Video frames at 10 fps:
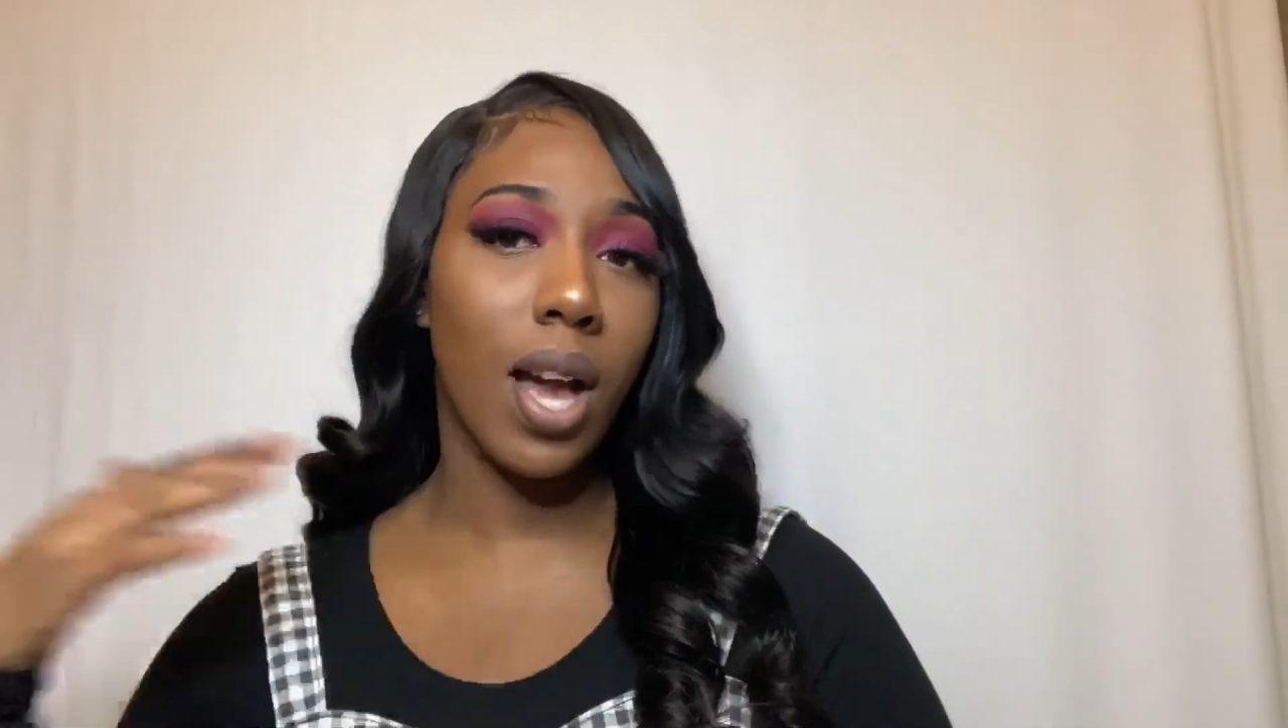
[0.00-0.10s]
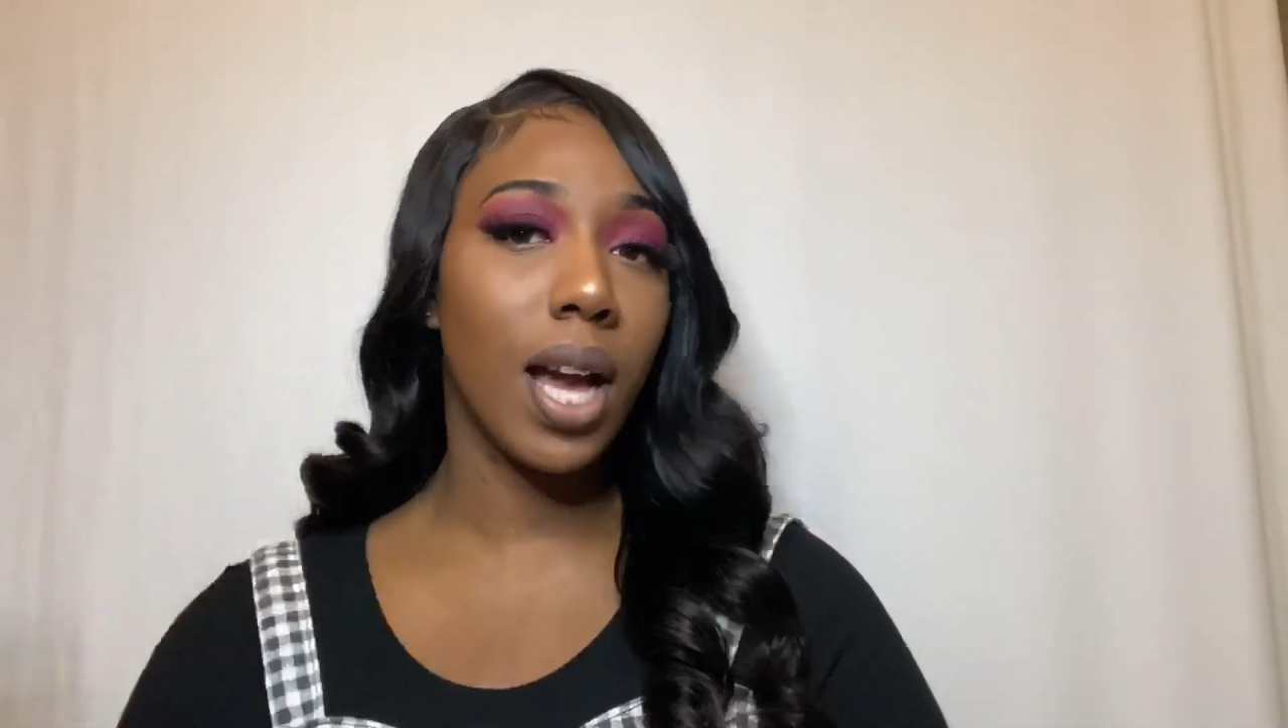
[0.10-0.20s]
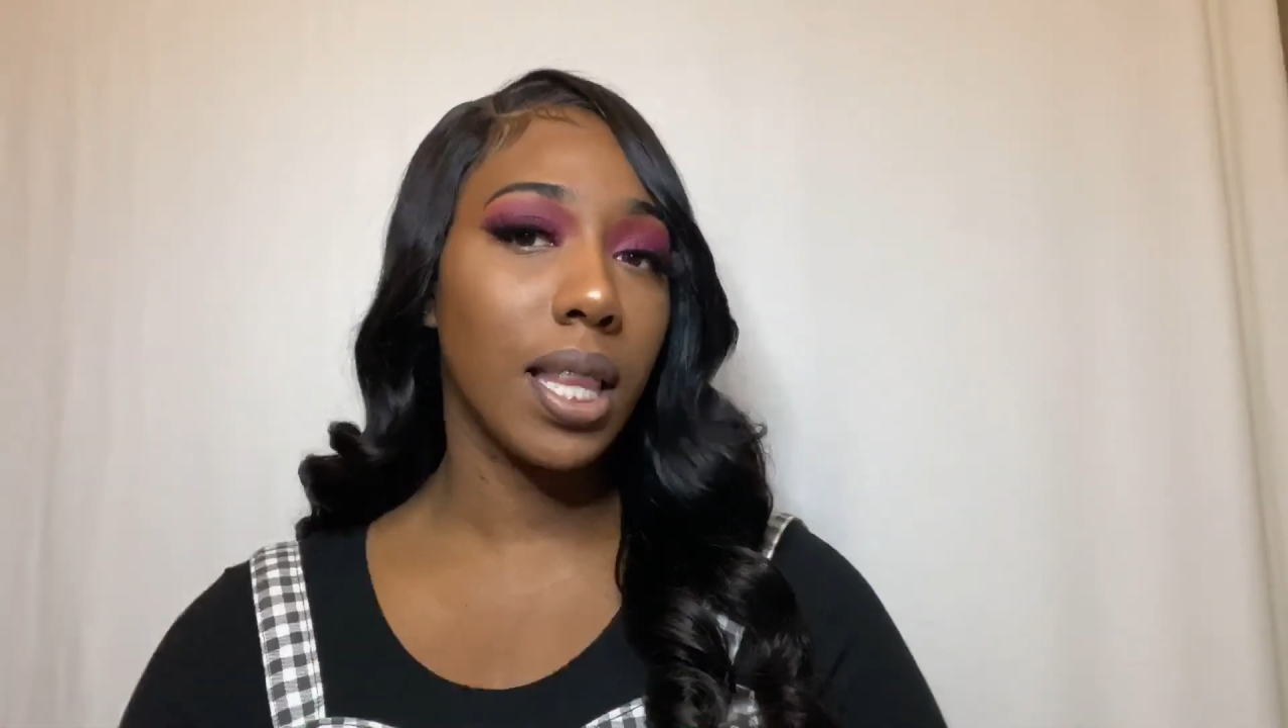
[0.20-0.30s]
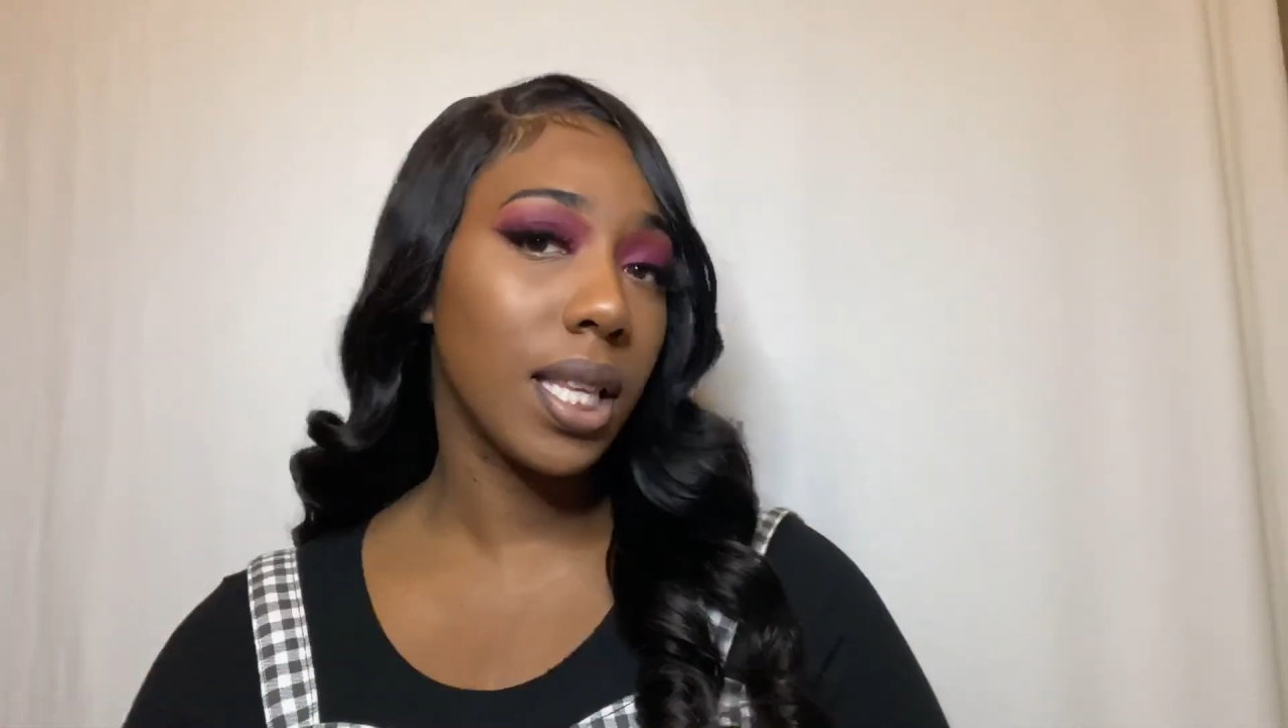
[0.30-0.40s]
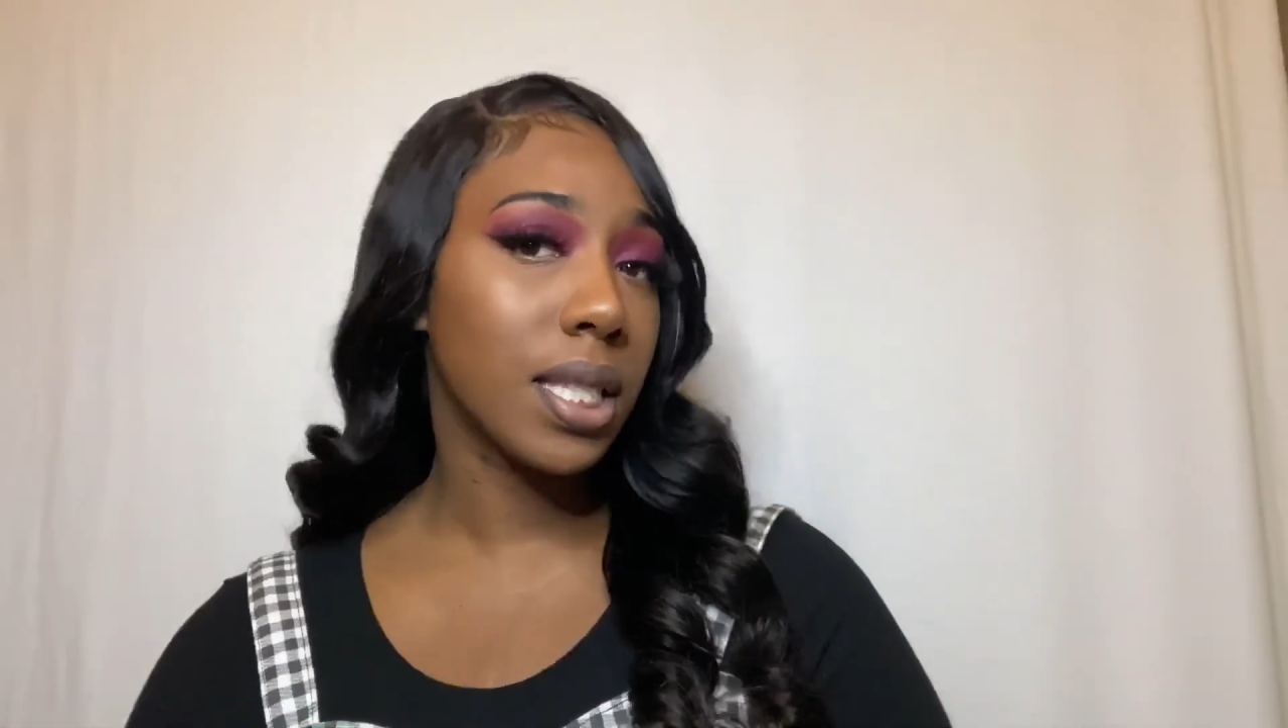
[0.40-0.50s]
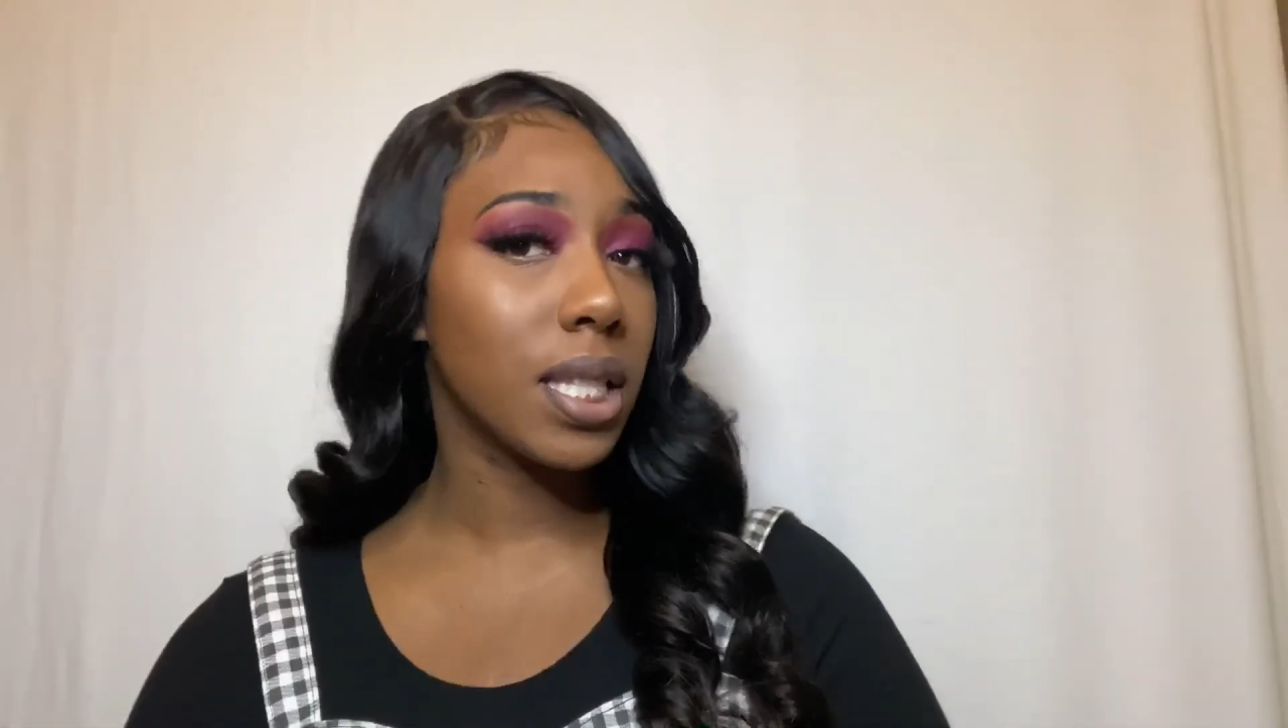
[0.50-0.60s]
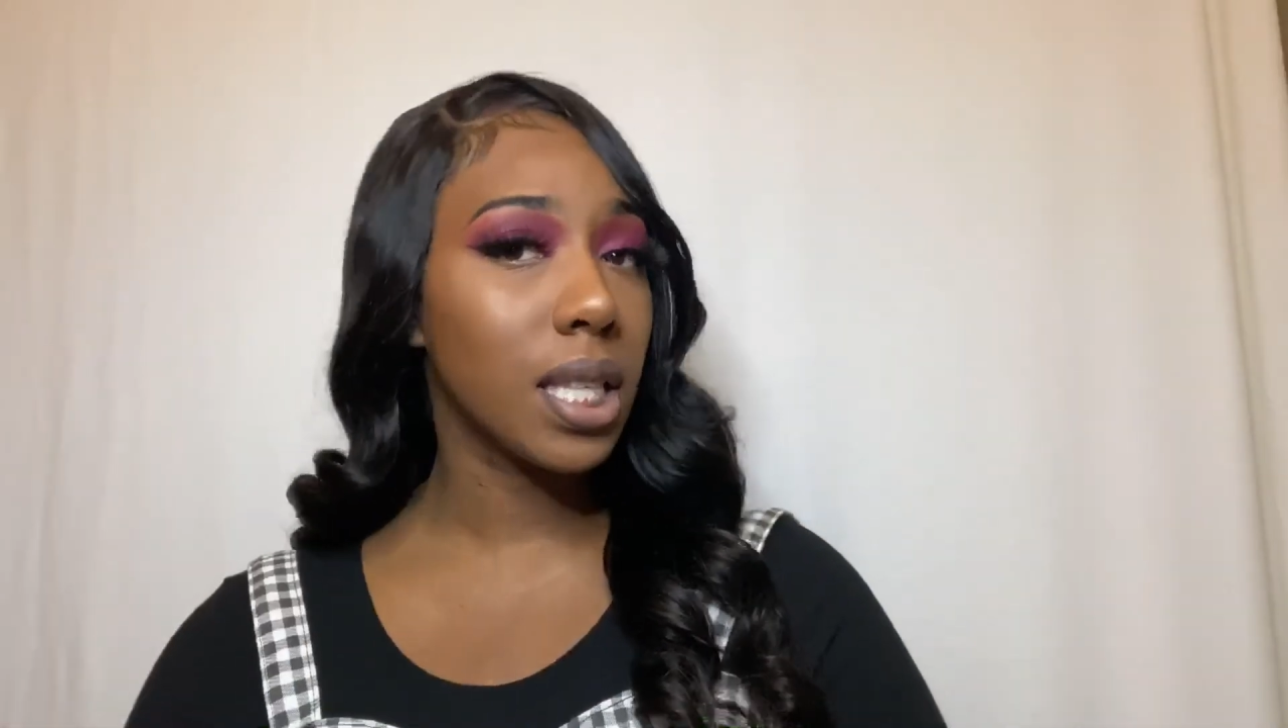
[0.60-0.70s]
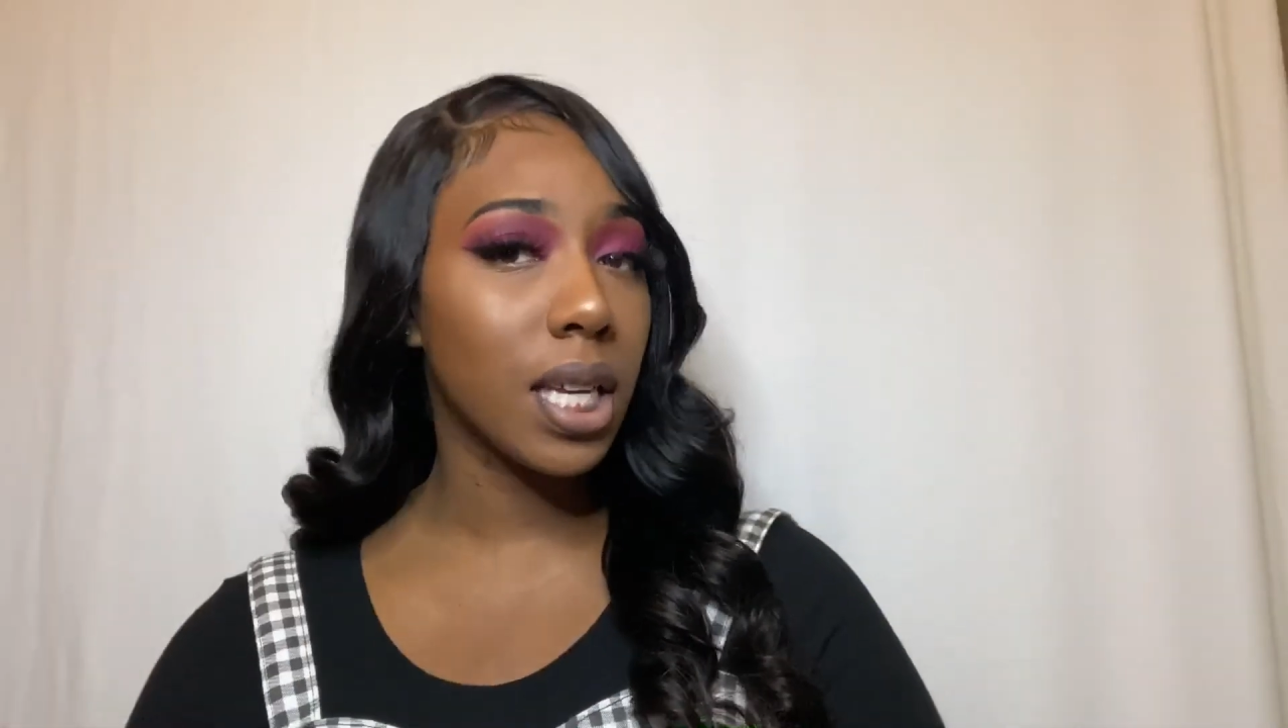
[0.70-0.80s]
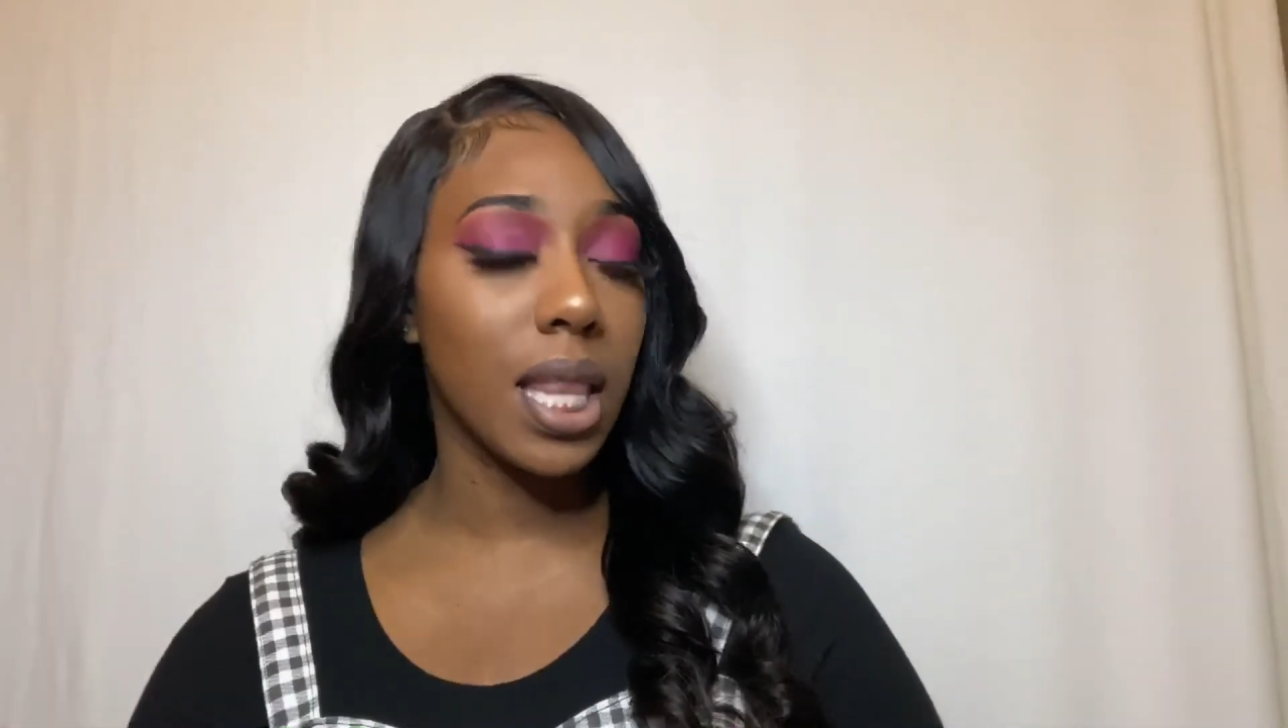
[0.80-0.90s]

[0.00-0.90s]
got this look,